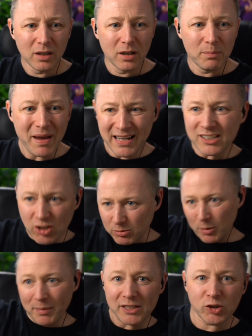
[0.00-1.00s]
Making this up. Do
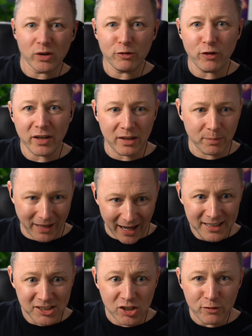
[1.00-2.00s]
you want me to show you the fucking
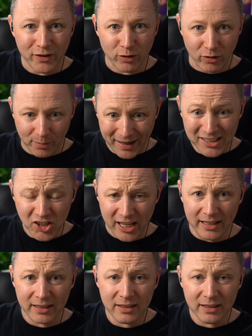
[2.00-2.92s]
Buchanan Street video to remind you?